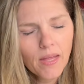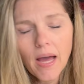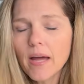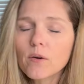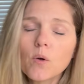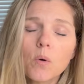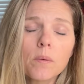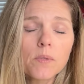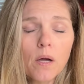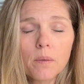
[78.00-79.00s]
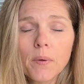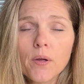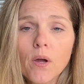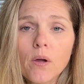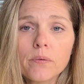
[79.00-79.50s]
I don't know what I'm talking about,
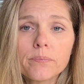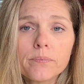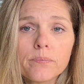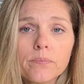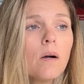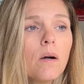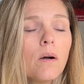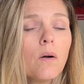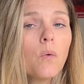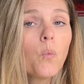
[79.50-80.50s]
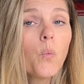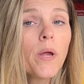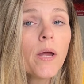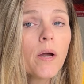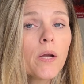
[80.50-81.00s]
y'all.
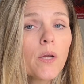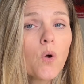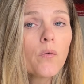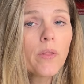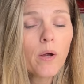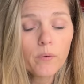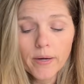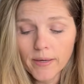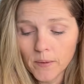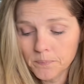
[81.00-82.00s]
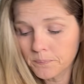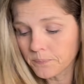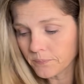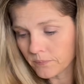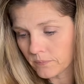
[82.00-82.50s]
We are going to go over that right now.
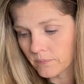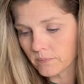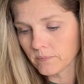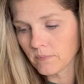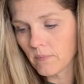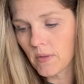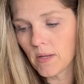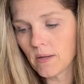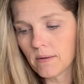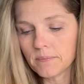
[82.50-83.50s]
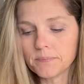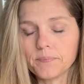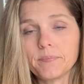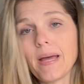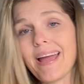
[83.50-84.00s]

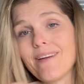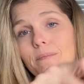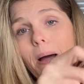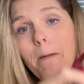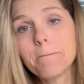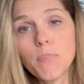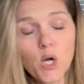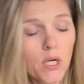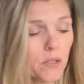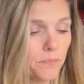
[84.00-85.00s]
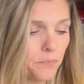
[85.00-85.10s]
I have my book.